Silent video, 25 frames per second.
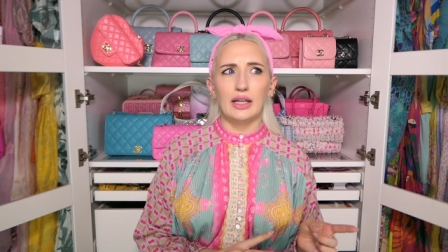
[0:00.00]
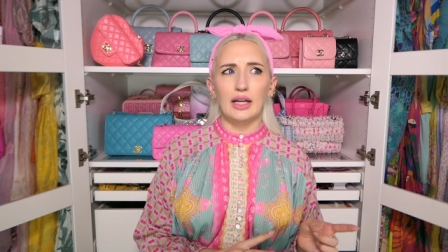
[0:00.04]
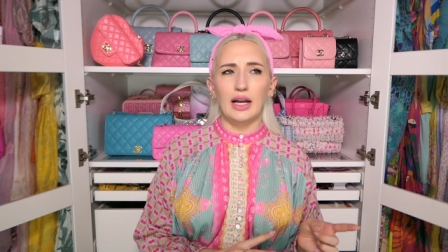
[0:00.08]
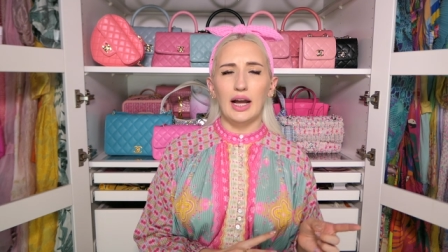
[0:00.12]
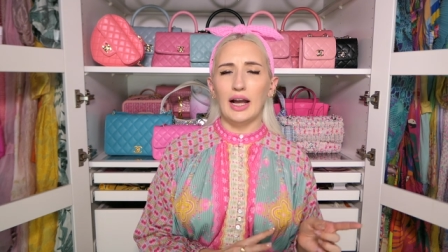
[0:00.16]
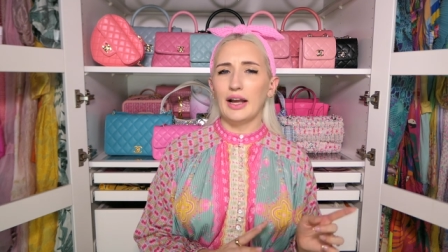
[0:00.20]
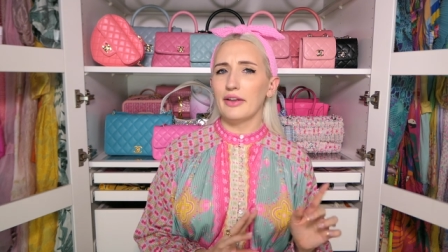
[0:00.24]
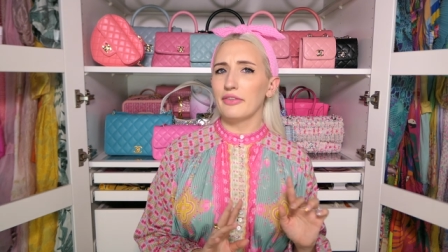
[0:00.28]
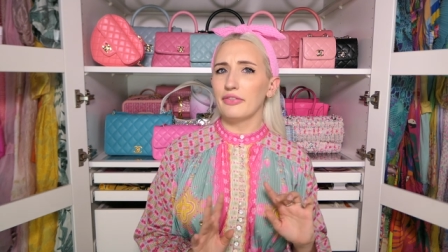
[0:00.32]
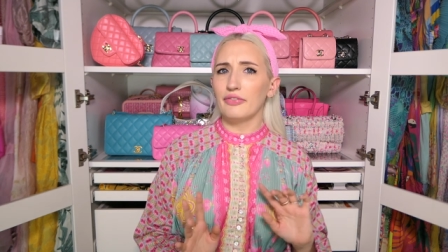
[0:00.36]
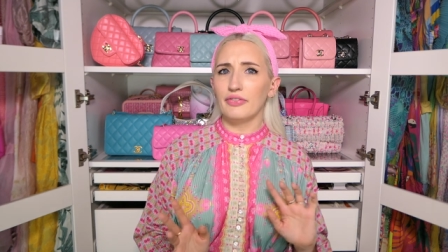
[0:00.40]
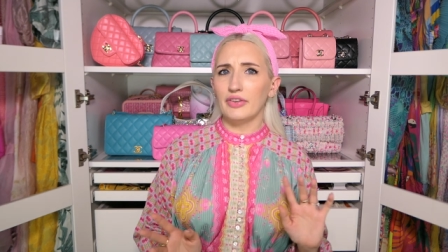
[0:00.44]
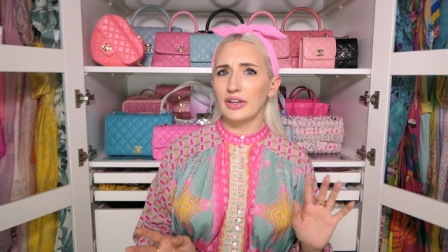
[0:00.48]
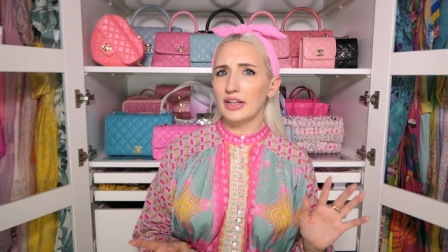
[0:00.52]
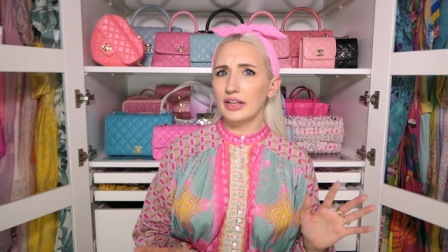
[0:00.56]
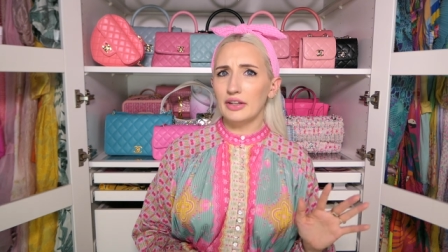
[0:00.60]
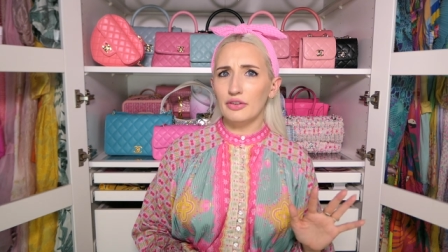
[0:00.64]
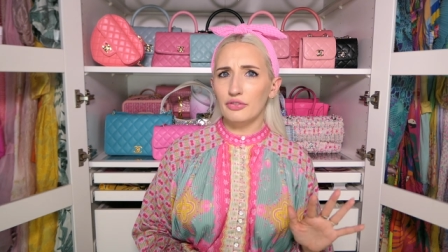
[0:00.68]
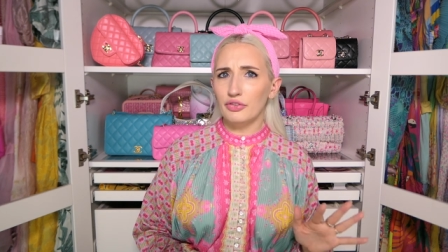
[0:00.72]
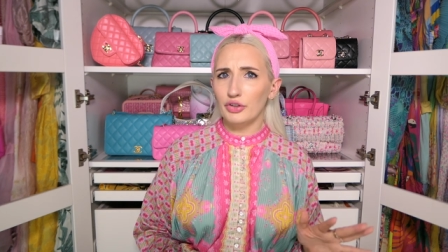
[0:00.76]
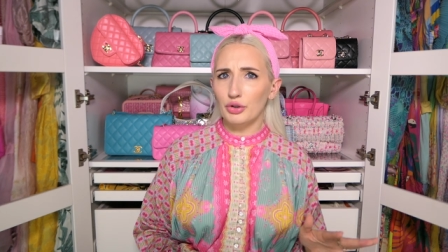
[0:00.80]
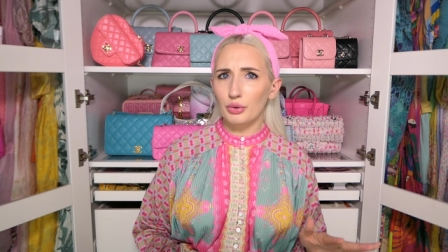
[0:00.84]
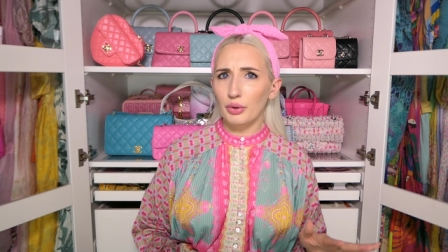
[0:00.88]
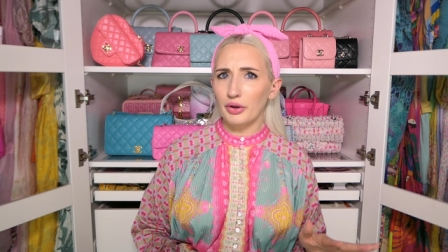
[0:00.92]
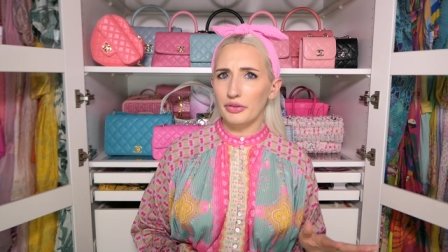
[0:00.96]
I think a
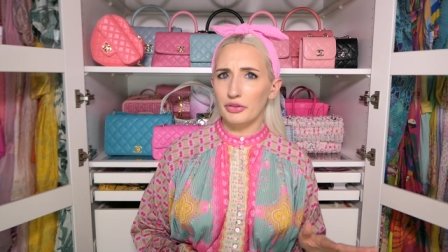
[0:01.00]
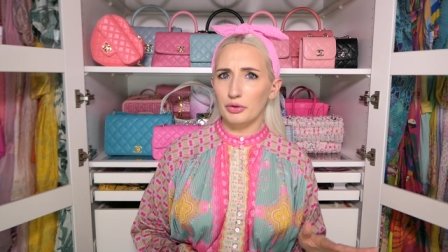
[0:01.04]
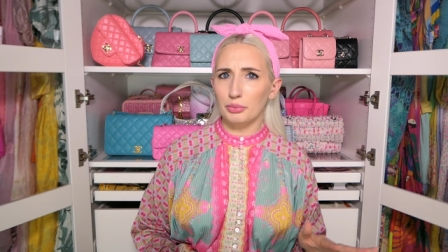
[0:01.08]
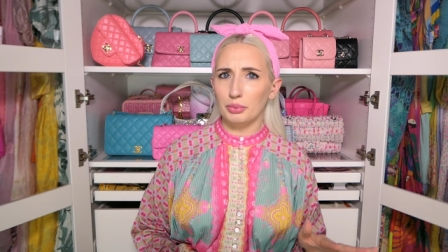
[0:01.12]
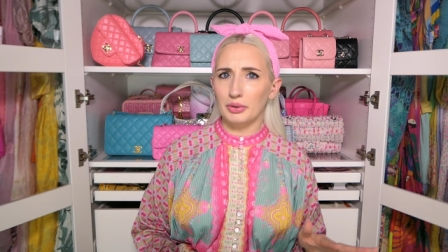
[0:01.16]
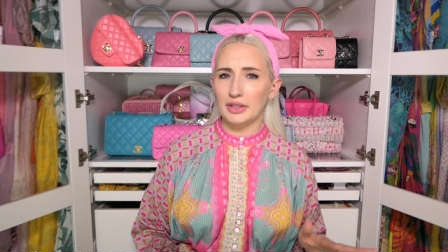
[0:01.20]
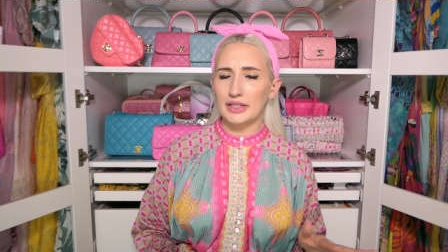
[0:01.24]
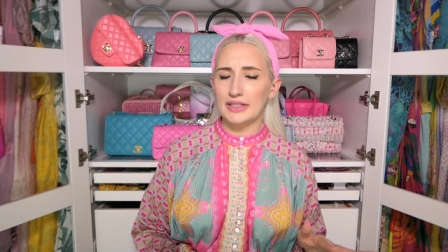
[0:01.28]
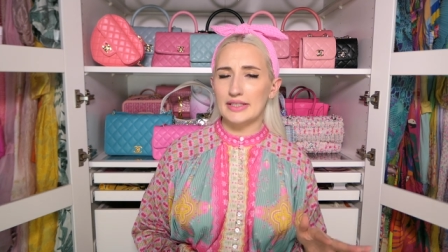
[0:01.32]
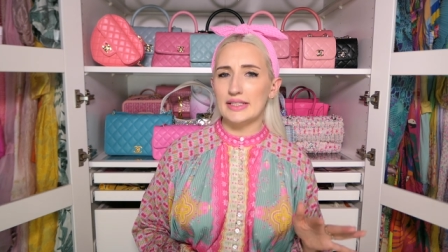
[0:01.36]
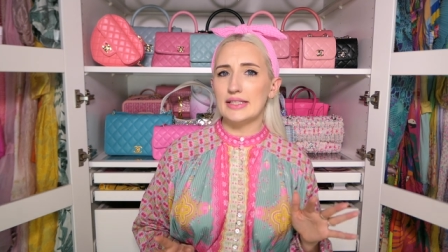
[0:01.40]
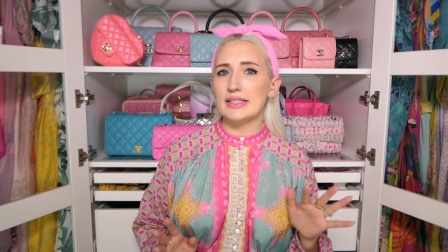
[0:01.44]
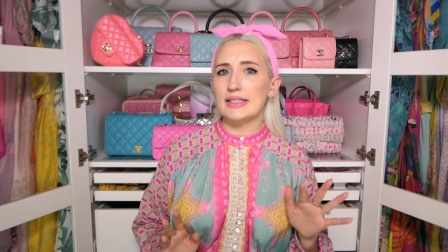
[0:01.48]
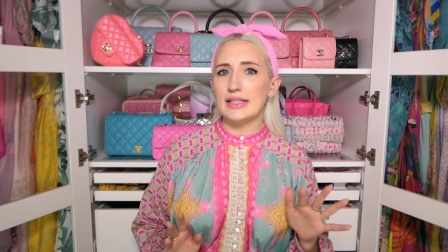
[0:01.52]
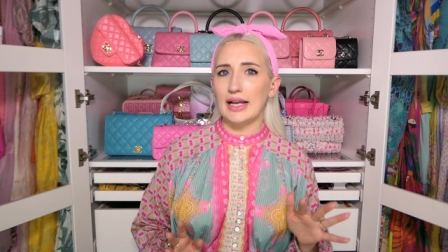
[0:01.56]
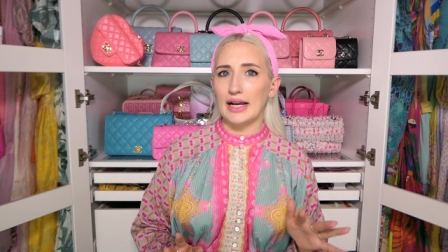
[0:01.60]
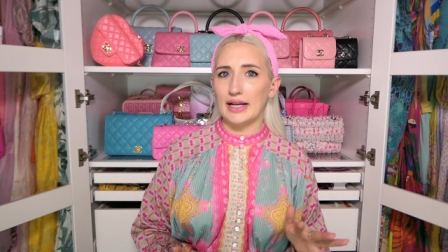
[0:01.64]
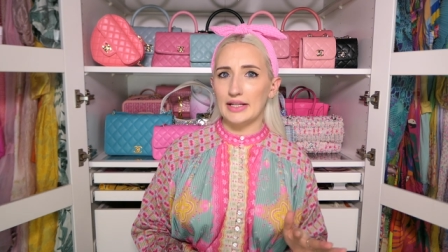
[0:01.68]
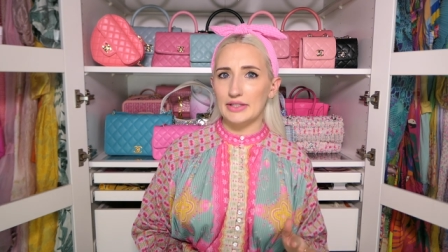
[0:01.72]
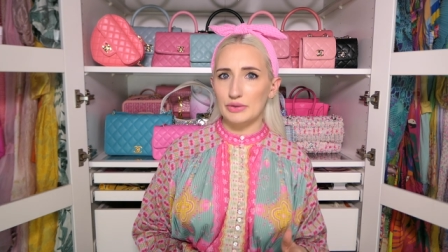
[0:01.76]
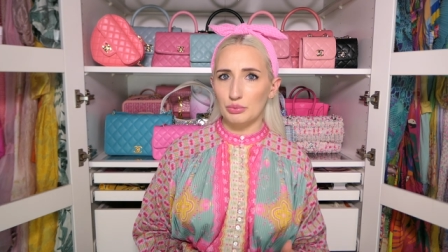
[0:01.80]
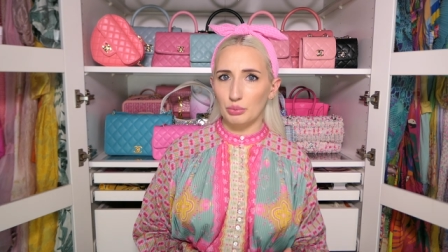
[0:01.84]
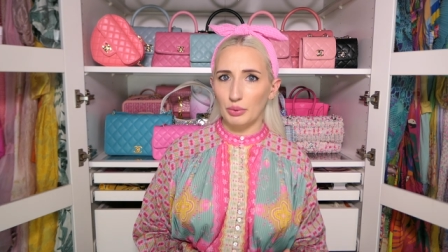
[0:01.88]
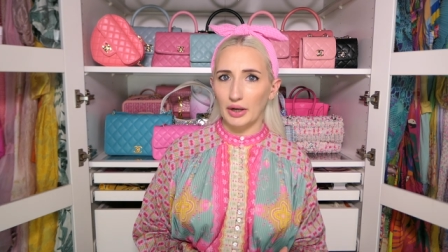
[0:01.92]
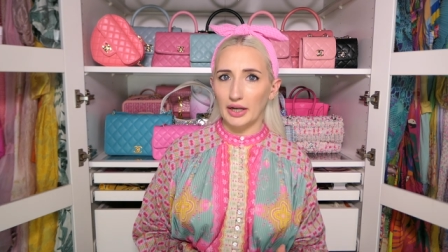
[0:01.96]
few other places
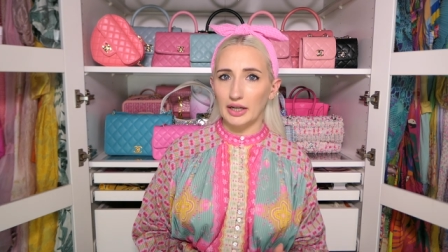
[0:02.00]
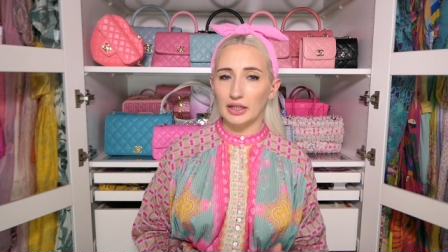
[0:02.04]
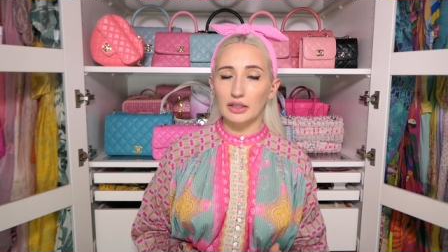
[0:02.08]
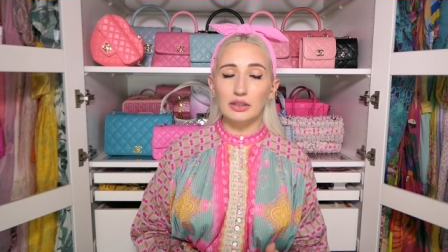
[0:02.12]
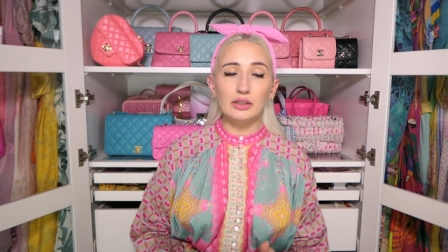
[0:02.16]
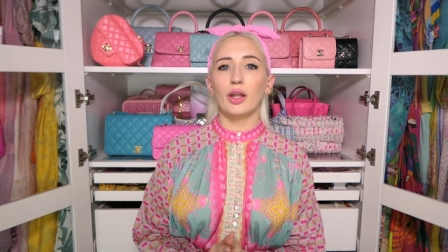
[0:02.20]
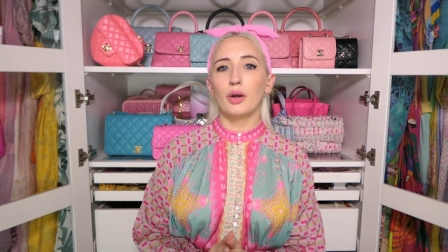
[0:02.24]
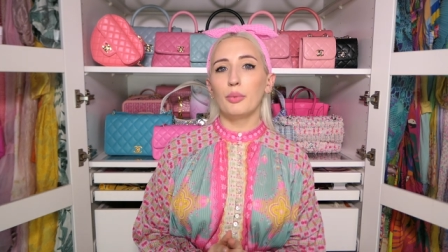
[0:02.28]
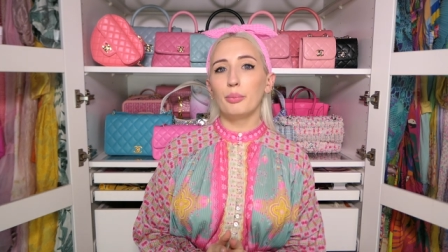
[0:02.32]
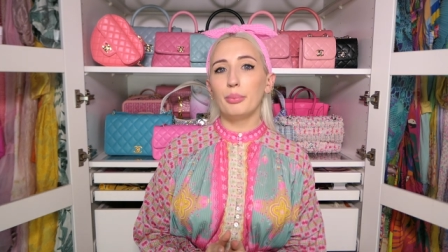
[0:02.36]
as well.